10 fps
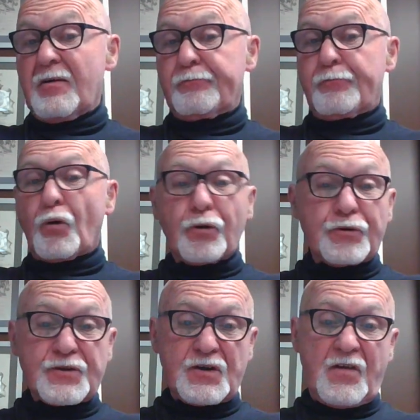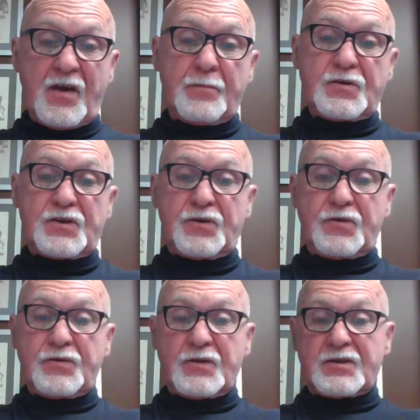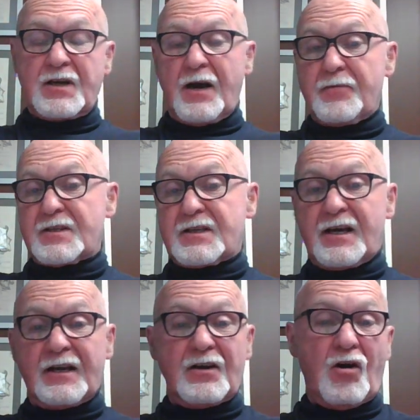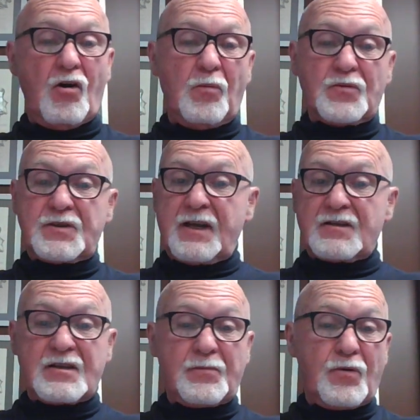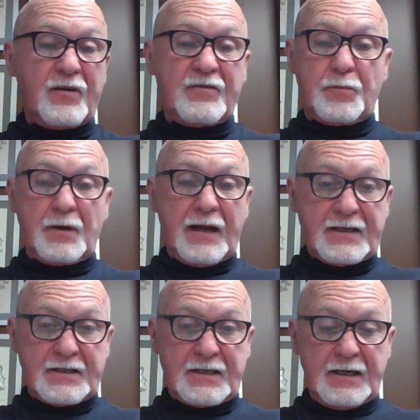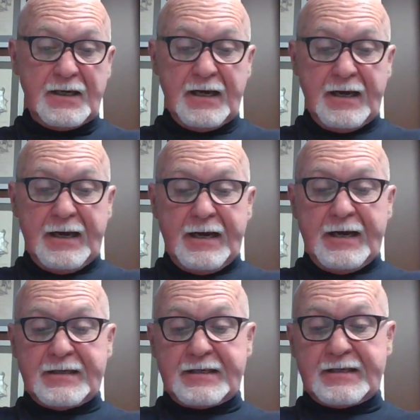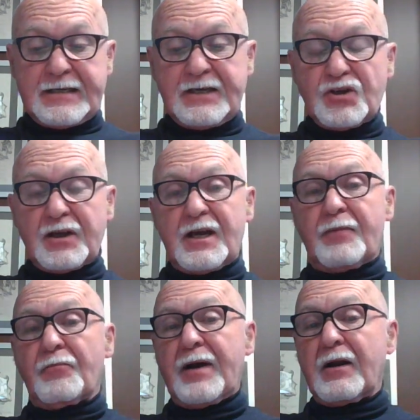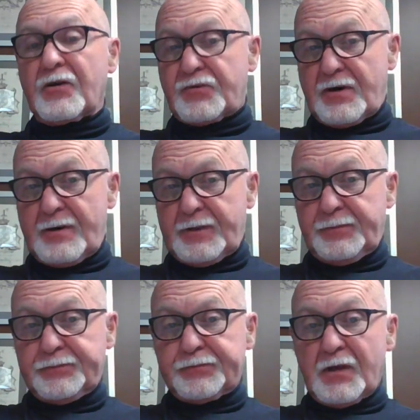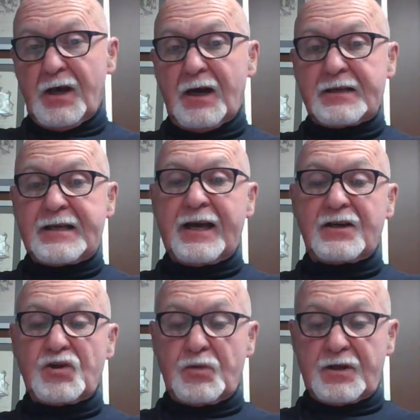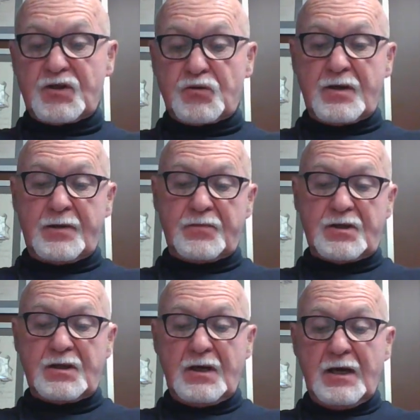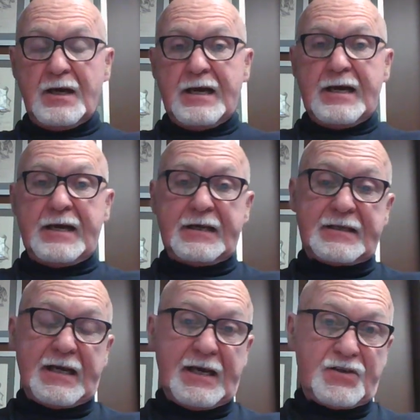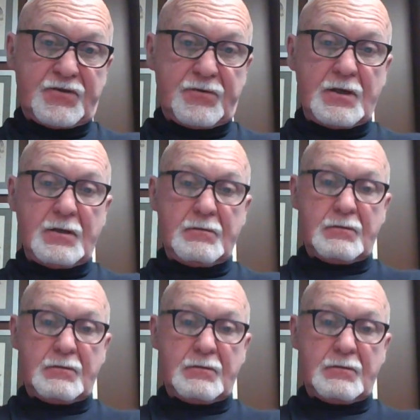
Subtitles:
borders on the absurd. I would say it almost gets to the point of burlesque. It is essentially a melodrama taken to extremes. It is history,